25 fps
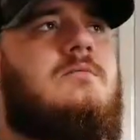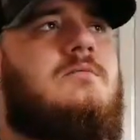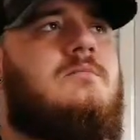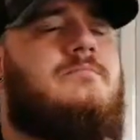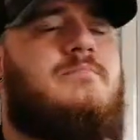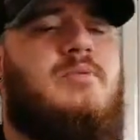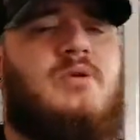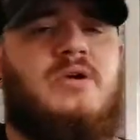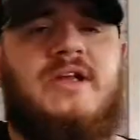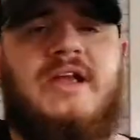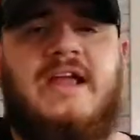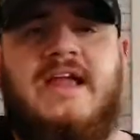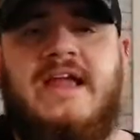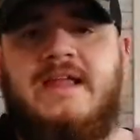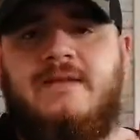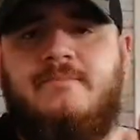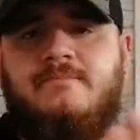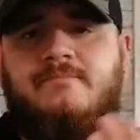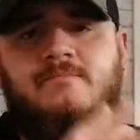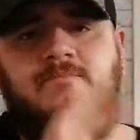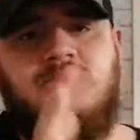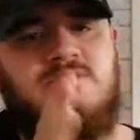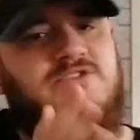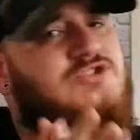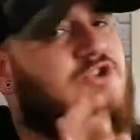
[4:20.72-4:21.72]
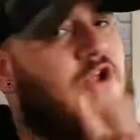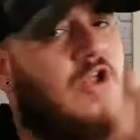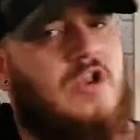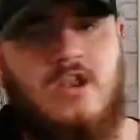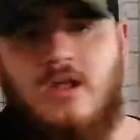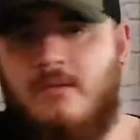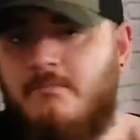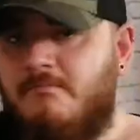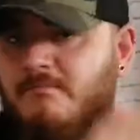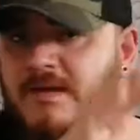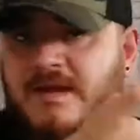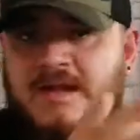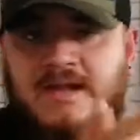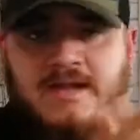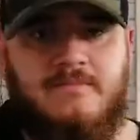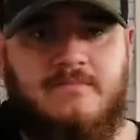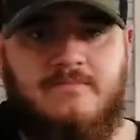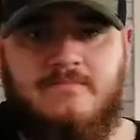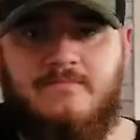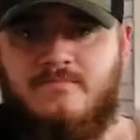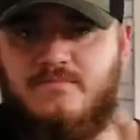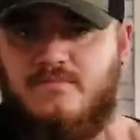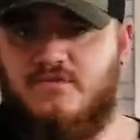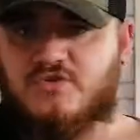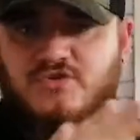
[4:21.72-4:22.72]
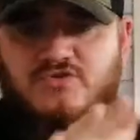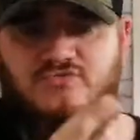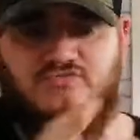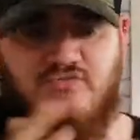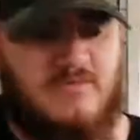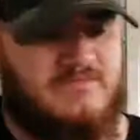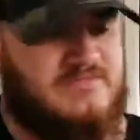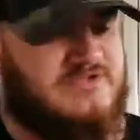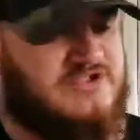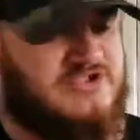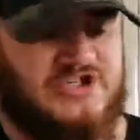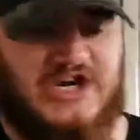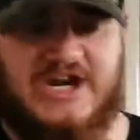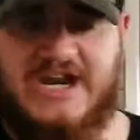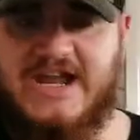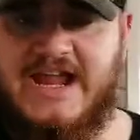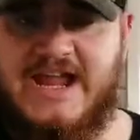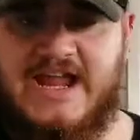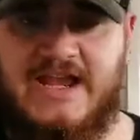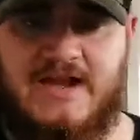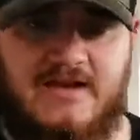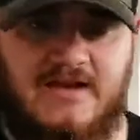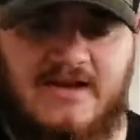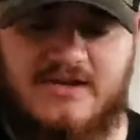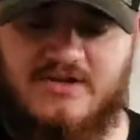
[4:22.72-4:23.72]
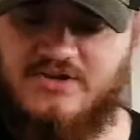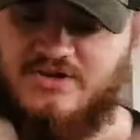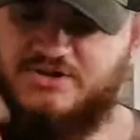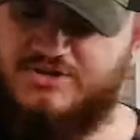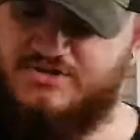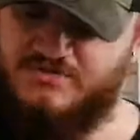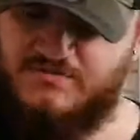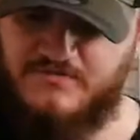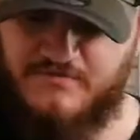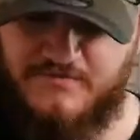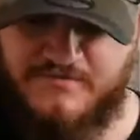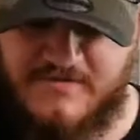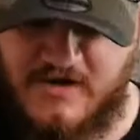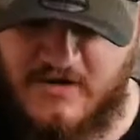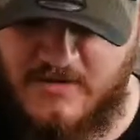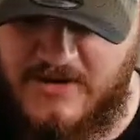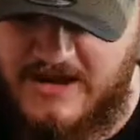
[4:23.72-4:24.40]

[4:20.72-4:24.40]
put it in, it's not lumpy, just rub straight in and then just throw